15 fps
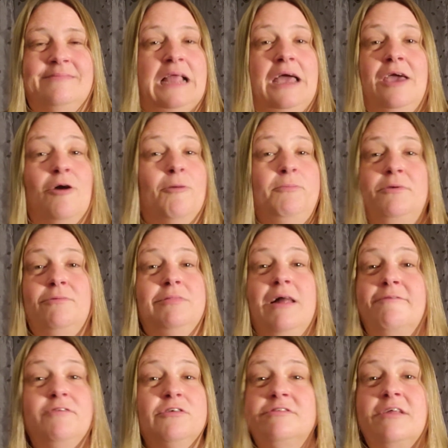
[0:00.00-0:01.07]
I hope you
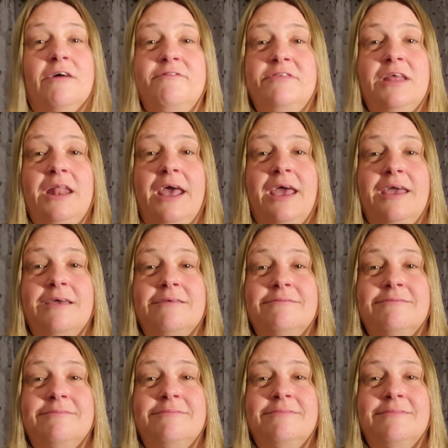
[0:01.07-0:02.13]
love yourself today.
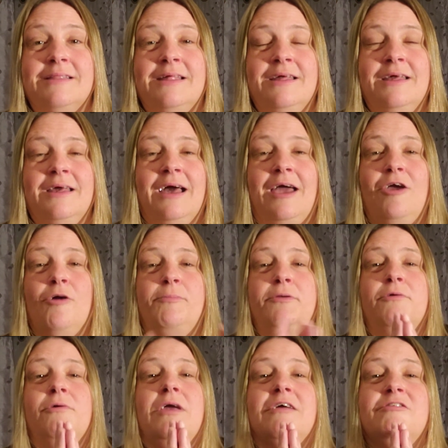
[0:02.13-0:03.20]
I hope
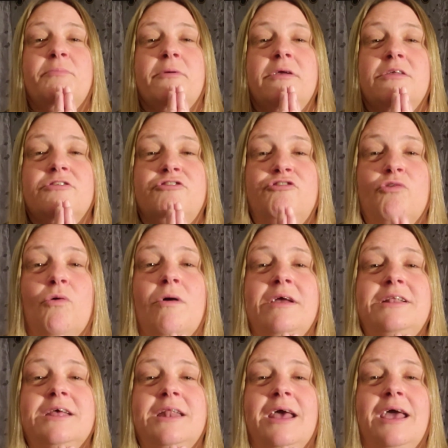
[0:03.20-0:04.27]
you experienced joy
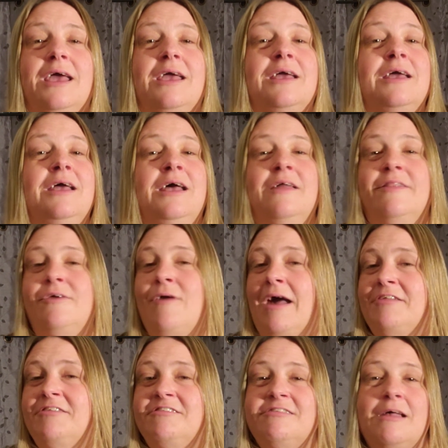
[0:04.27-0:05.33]
today, that you
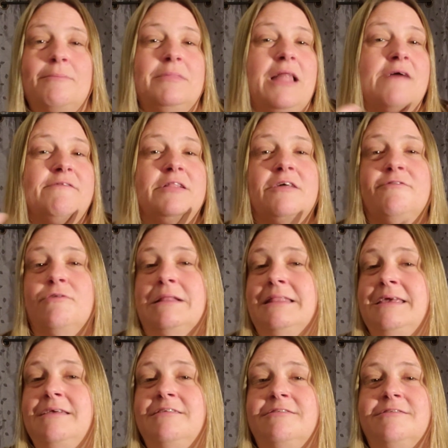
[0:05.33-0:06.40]
had some level of
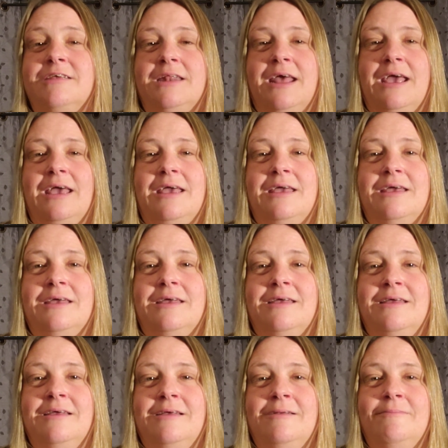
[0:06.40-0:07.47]
release today,
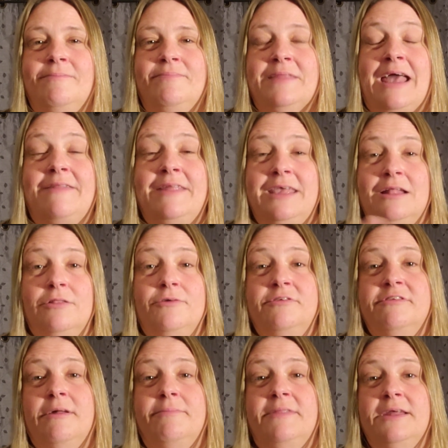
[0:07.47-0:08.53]
and that you
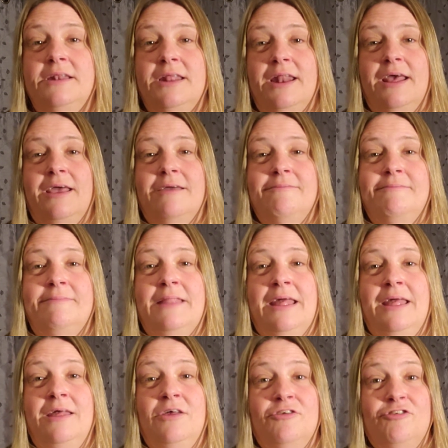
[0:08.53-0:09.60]
learned something today.
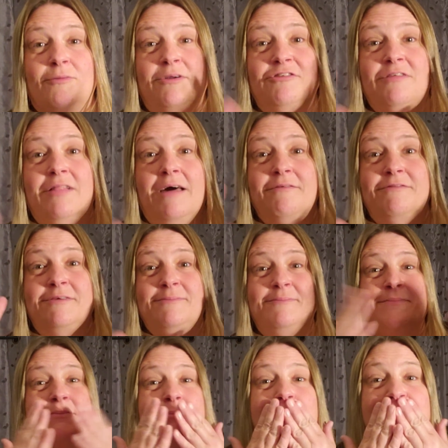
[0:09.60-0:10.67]
So much love.
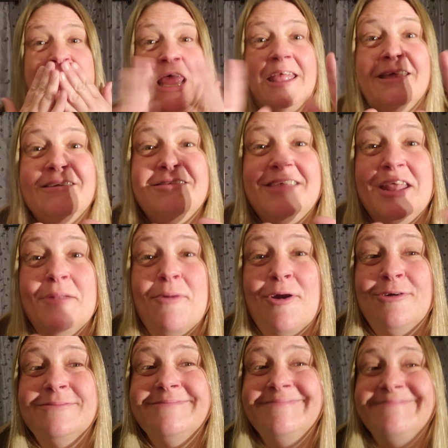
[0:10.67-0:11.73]
See you tomorrow.